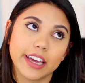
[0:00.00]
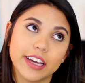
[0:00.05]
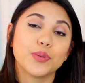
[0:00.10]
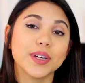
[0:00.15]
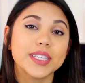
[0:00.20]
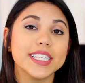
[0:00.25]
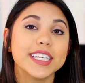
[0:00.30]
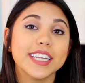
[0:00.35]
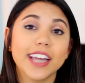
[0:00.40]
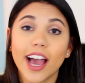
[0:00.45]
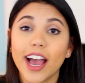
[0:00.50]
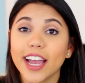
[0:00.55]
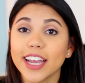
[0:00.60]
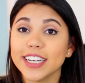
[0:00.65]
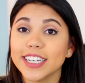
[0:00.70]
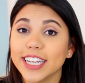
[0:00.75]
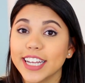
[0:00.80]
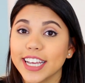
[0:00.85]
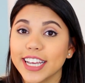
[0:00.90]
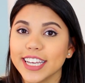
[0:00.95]

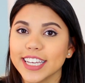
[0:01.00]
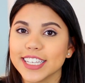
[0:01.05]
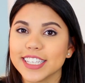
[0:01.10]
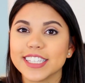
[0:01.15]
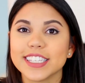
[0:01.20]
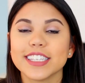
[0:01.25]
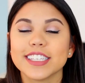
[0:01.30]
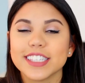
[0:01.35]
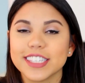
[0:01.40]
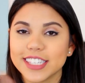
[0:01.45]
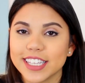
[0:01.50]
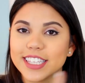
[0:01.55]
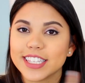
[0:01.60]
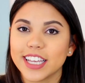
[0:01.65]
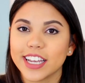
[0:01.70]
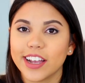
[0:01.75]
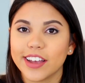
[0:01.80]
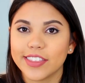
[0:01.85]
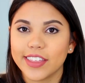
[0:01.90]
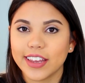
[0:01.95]
29 days since
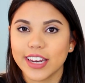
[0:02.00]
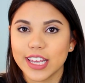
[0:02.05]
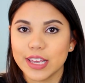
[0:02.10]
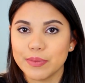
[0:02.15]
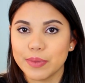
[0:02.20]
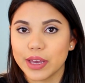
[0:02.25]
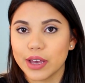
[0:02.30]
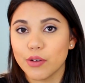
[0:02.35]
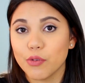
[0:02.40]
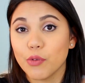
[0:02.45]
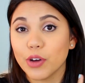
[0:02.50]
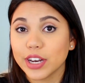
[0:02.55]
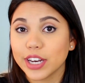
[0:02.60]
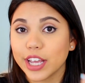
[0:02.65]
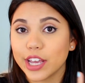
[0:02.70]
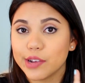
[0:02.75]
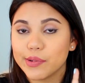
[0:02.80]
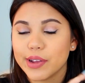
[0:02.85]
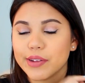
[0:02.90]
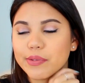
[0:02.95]
I got that email, one
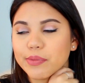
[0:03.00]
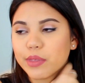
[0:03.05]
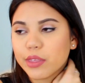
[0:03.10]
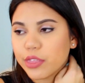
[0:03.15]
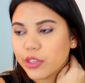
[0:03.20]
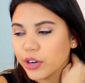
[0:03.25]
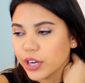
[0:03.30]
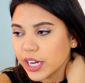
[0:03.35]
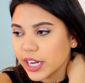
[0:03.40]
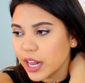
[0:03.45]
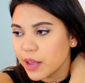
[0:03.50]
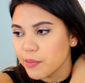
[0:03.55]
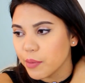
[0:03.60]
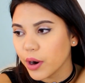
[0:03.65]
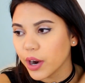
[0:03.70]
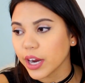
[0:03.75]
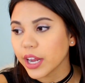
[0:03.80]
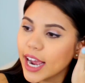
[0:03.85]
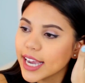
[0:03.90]
day away from the 30-day mark.